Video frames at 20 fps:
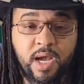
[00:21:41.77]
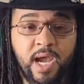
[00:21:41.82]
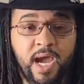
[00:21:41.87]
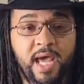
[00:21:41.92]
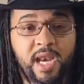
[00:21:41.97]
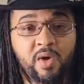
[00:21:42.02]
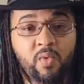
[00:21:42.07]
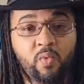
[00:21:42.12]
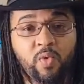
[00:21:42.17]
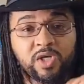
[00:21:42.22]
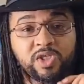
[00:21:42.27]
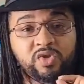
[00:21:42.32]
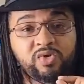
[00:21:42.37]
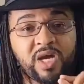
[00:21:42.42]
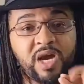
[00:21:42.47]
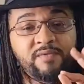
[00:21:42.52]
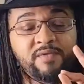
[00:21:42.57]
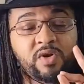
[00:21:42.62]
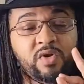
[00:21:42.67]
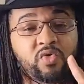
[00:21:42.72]
And then once
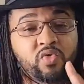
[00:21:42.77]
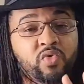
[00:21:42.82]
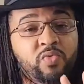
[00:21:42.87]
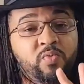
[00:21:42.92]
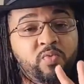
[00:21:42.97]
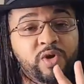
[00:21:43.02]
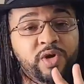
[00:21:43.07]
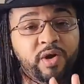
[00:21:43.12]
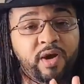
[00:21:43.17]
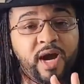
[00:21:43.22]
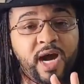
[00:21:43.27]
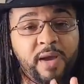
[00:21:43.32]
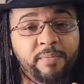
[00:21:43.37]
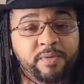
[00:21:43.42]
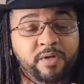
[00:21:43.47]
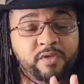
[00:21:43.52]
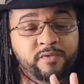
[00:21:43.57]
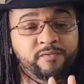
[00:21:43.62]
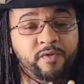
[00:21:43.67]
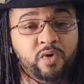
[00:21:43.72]
you have a group where you're
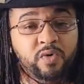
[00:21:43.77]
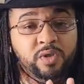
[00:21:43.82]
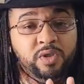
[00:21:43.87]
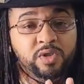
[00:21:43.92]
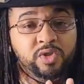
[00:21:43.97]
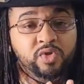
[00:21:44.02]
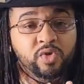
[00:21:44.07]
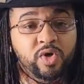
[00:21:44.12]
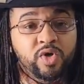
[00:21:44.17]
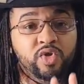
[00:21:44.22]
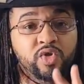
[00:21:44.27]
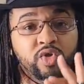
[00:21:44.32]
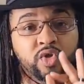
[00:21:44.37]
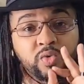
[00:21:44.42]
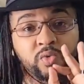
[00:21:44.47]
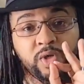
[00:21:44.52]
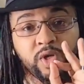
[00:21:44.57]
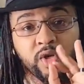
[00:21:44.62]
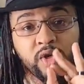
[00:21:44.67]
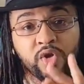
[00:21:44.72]
hyper focused on,
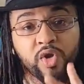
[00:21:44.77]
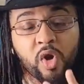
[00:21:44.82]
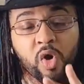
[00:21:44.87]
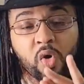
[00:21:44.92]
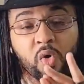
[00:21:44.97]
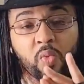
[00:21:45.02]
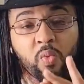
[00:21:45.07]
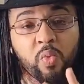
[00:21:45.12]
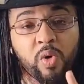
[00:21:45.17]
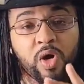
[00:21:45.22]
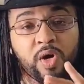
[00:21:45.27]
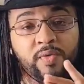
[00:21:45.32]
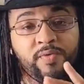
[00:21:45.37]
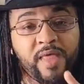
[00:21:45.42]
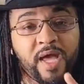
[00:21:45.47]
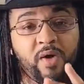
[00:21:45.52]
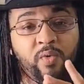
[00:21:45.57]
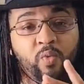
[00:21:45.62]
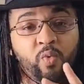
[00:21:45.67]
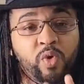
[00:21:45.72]
you would know where
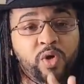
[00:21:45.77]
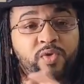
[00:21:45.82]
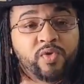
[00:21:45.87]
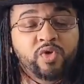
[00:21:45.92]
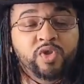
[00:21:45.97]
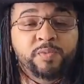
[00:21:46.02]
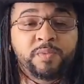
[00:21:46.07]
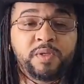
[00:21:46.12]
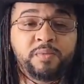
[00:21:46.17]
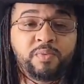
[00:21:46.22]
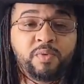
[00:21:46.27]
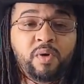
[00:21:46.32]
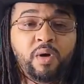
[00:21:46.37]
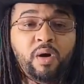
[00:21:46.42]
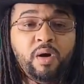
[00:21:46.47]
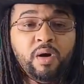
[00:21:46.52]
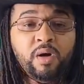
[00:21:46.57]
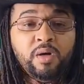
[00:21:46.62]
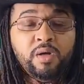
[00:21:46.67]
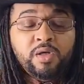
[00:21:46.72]
those people
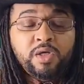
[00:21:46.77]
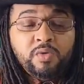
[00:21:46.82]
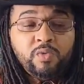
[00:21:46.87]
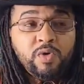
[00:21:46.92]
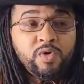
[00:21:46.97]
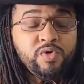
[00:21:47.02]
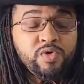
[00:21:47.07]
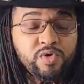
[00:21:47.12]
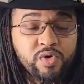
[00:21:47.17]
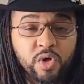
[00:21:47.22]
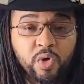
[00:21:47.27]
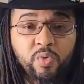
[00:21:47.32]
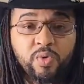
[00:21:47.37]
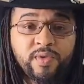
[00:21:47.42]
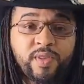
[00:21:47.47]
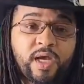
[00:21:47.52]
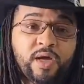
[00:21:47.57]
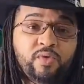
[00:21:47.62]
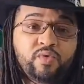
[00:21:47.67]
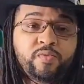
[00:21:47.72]
are. You would know
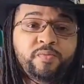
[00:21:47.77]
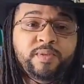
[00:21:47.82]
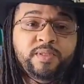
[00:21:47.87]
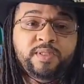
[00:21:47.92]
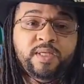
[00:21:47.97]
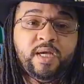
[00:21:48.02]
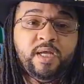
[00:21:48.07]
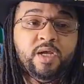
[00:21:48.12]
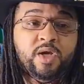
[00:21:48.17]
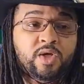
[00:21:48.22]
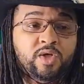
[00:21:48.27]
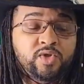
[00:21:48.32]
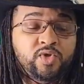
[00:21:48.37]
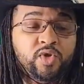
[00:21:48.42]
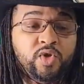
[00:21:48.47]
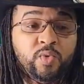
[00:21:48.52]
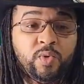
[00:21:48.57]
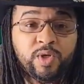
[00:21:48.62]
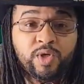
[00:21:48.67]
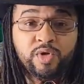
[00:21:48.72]
where that group is at. So
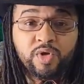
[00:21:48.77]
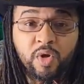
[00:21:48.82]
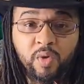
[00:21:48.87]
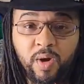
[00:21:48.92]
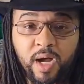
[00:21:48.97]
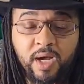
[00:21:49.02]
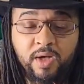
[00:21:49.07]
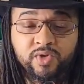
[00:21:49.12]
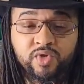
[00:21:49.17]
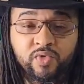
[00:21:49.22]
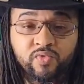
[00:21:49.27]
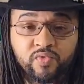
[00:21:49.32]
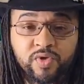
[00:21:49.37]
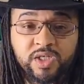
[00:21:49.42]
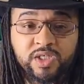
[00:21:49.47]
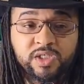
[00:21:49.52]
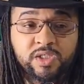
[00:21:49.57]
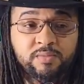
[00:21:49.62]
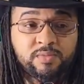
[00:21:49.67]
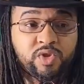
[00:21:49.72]
you would know how to
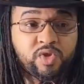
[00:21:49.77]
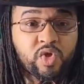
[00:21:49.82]
reach them.